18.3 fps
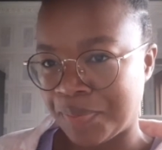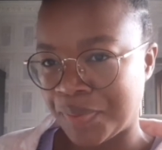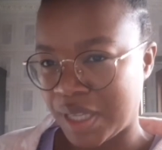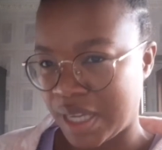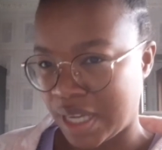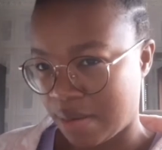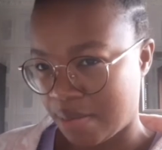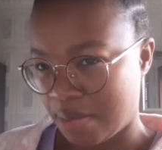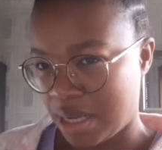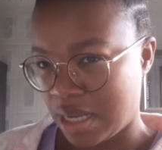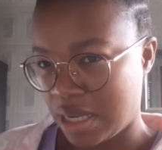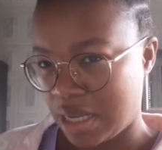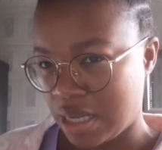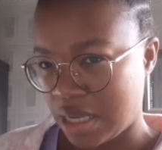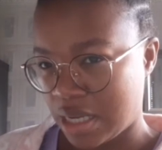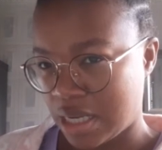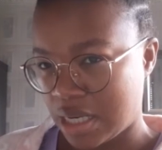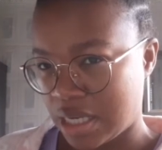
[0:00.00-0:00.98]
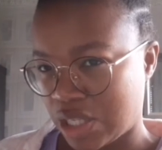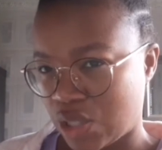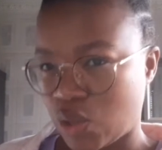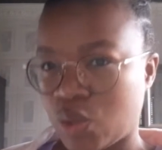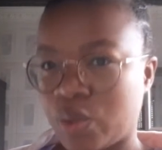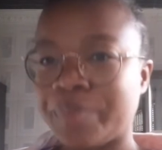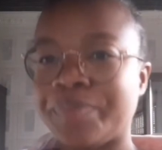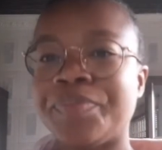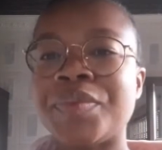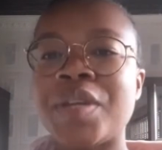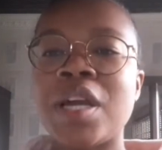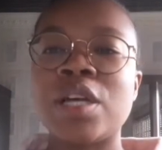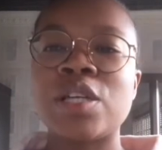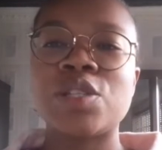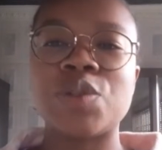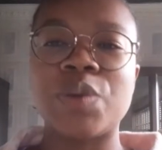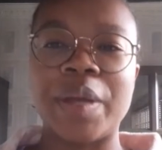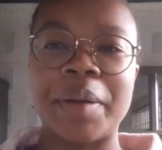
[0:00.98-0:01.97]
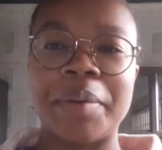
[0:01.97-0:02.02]
Get me? Sure.
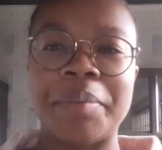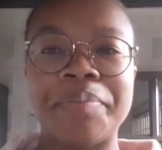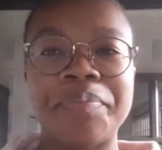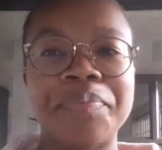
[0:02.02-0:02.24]
So yeah,